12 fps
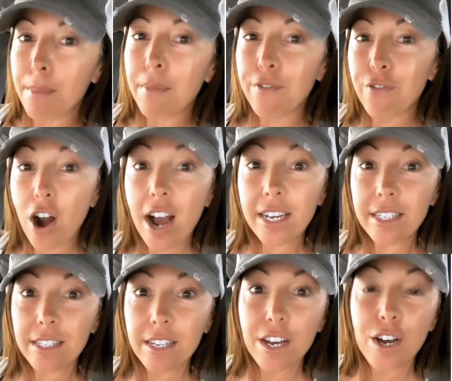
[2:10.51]

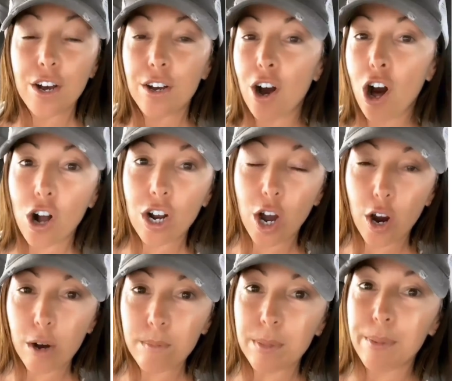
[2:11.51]
Fries, all
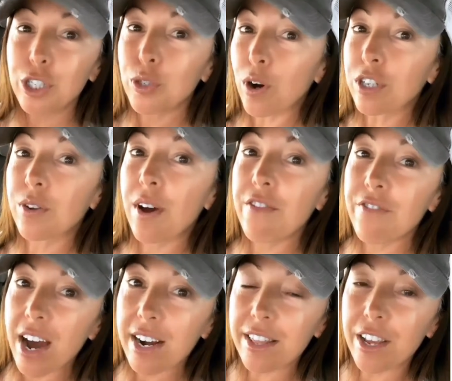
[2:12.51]
carbs, but you also have
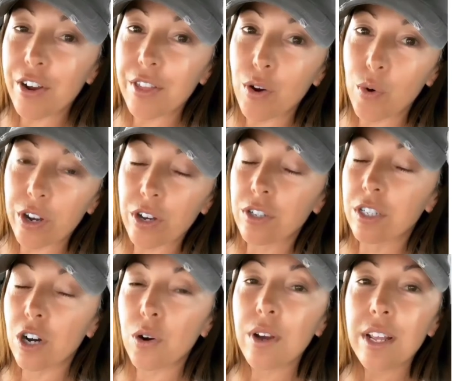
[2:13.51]
fat in there and the oil.
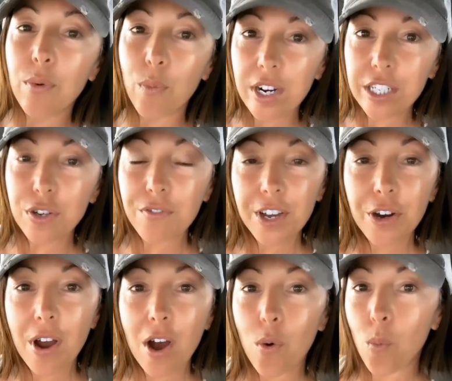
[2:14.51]
So once you figure
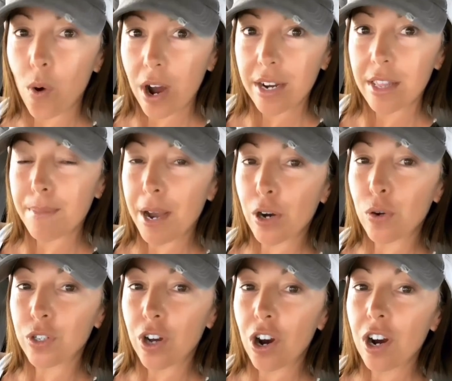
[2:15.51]
out what the
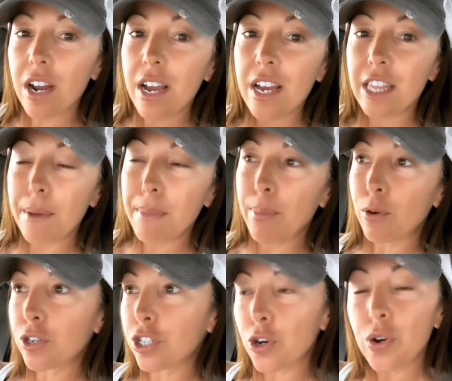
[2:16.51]
macros are, then people are
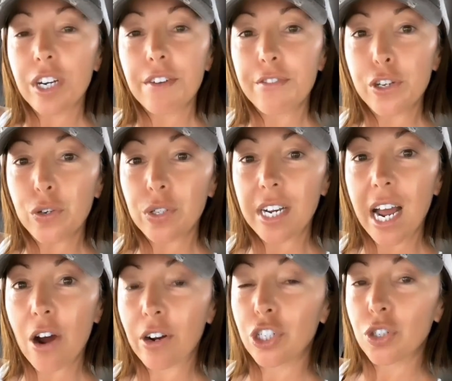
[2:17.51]
so confused in
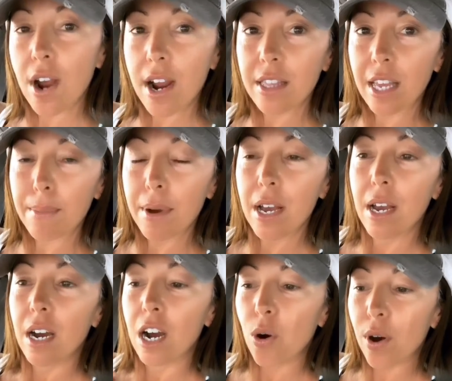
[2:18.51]
how to track them.
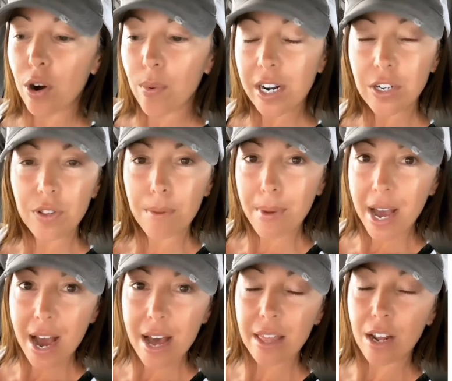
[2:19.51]
Oh, I don't want to do the
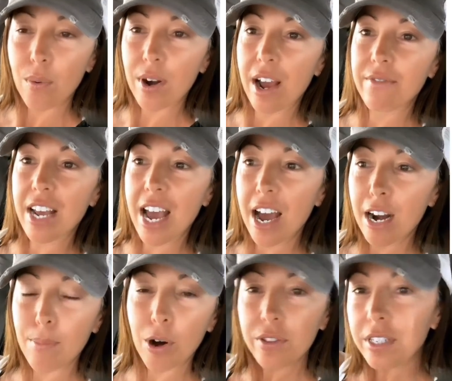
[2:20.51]
math. I don't want to have to add
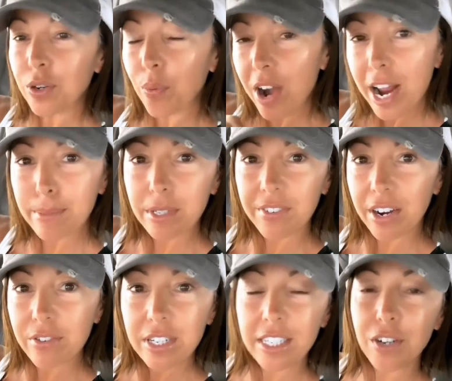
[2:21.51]
up all these grams of
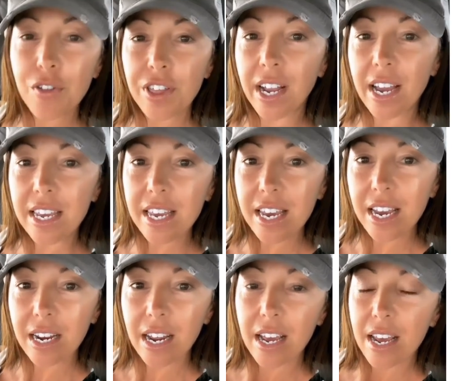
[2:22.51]
every single thing I
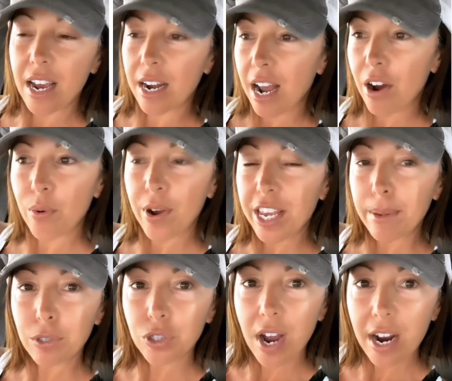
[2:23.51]
eat. And how do I keep
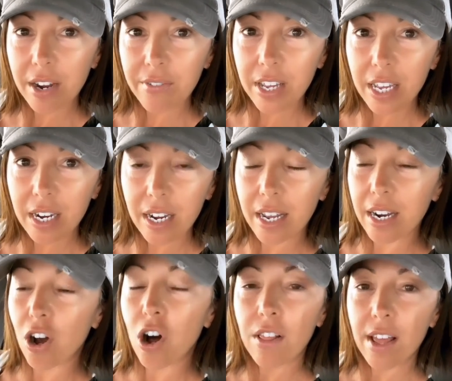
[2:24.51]
track of it and
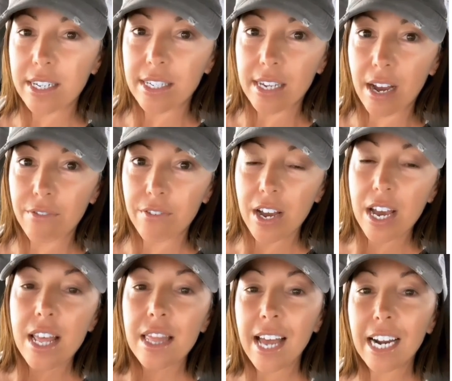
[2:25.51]
all that stuff?
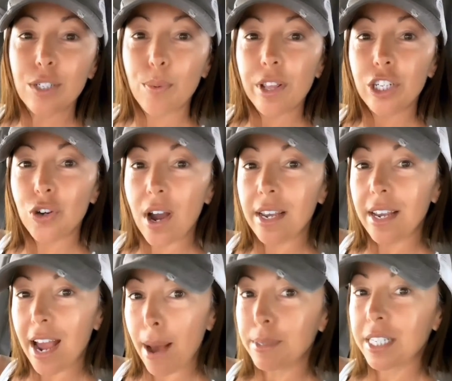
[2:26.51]
That's where the tracking
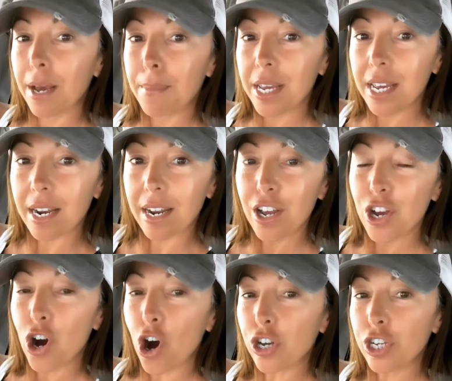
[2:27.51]
apps come in.
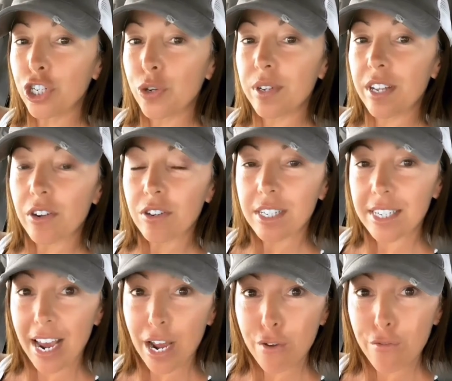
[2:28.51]
All you do is either
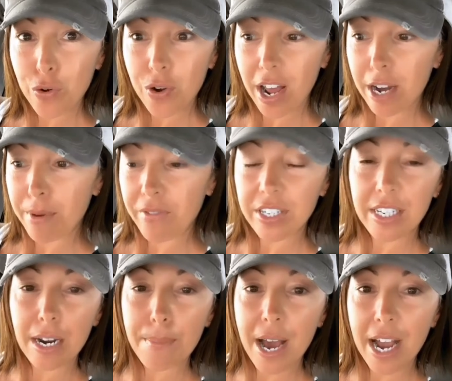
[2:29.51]
scan a food item if it's in
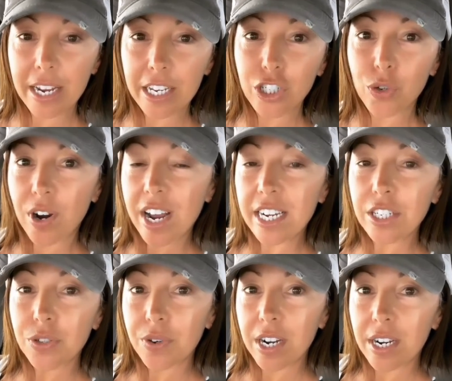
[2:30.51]
a package or
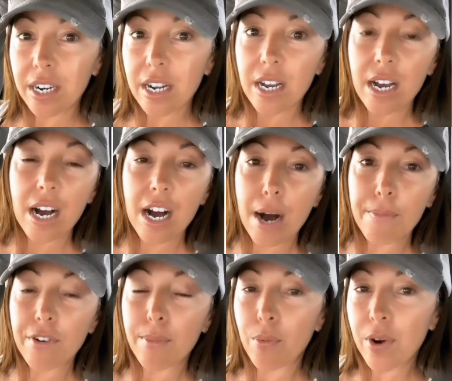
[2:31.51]
enter it
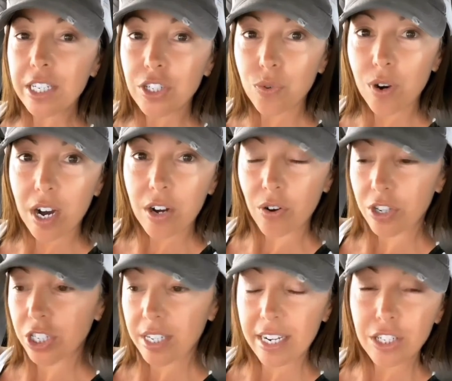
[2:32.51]
from a restaurant or
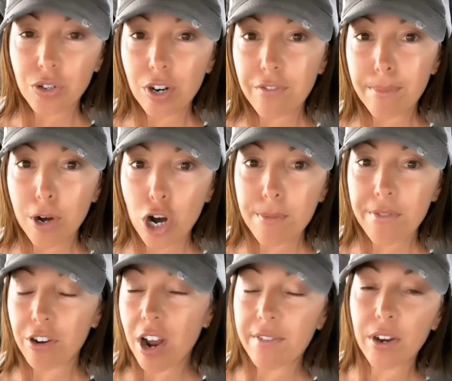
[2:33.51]
just enter it from home. If
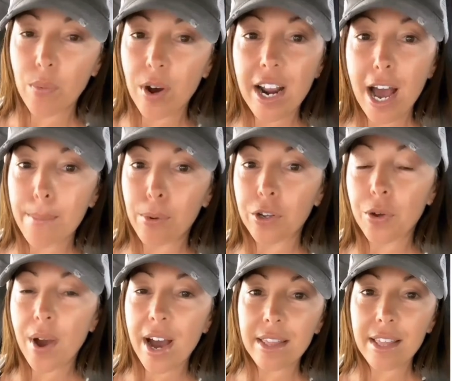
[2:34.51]
you're having one apple, you
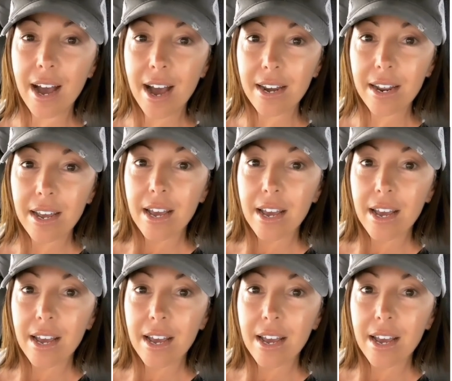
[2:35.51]
add that.